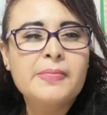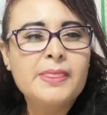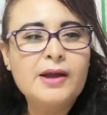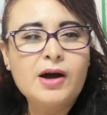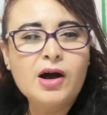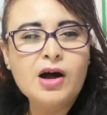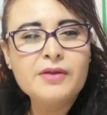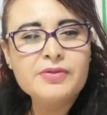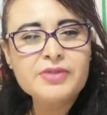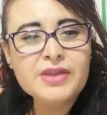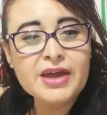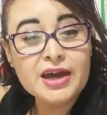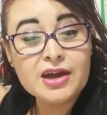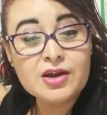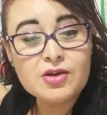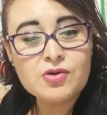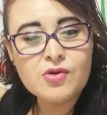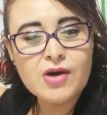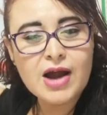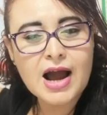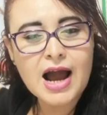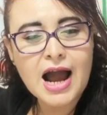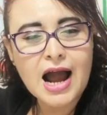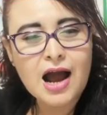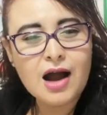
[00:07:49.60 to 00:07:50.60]
on the
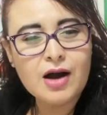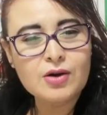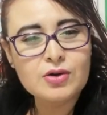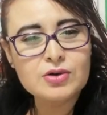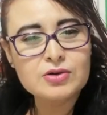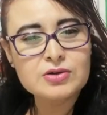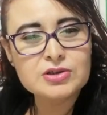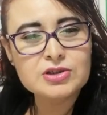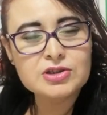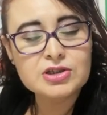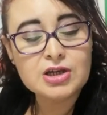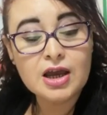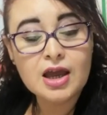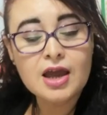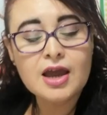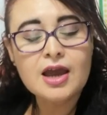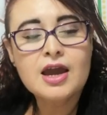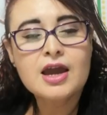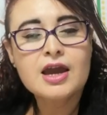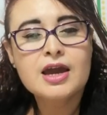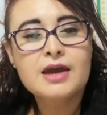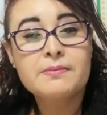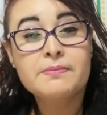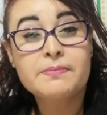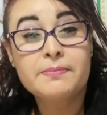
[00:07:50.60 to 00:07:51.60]
ground,
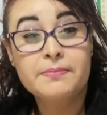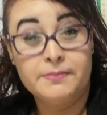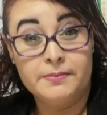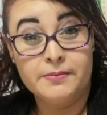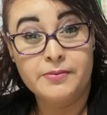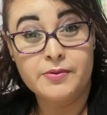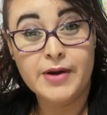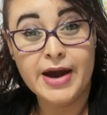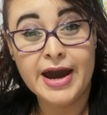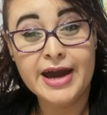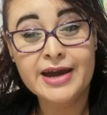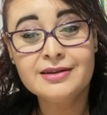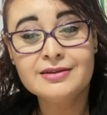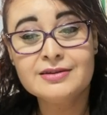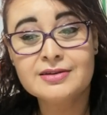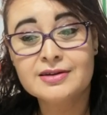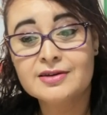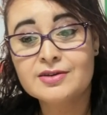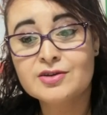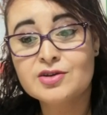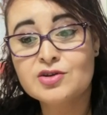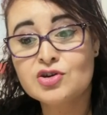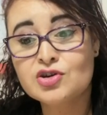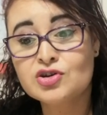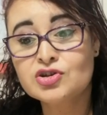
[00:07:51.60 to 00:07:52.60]
right?
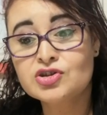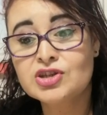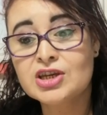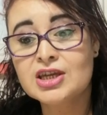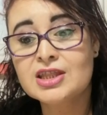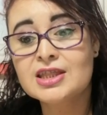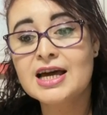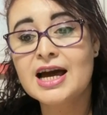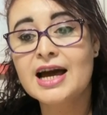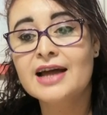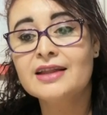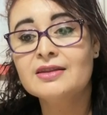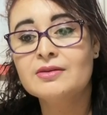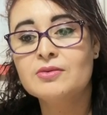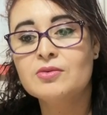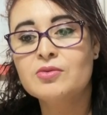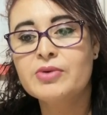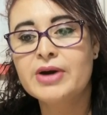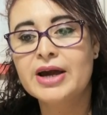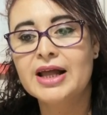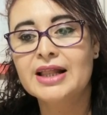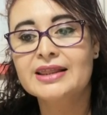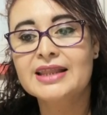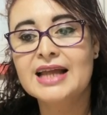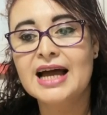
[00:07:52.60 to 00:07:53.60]
Do you see that?
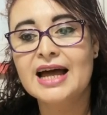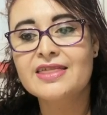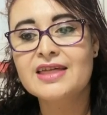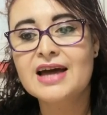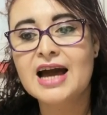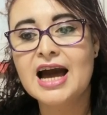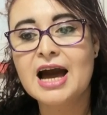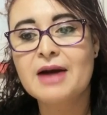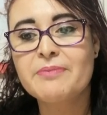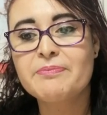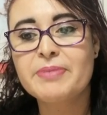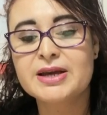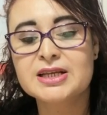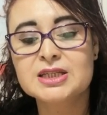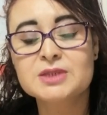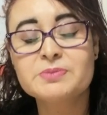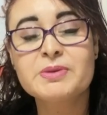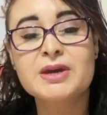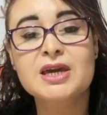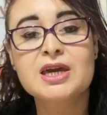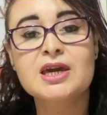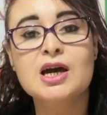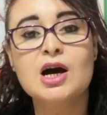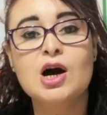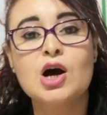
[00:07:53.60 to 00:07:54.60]
Well, that happens
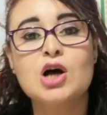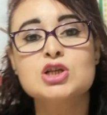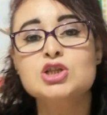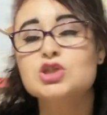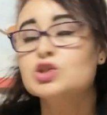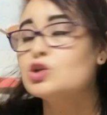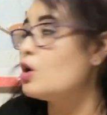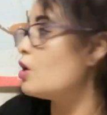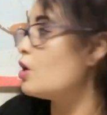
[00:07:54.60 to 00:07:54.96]
because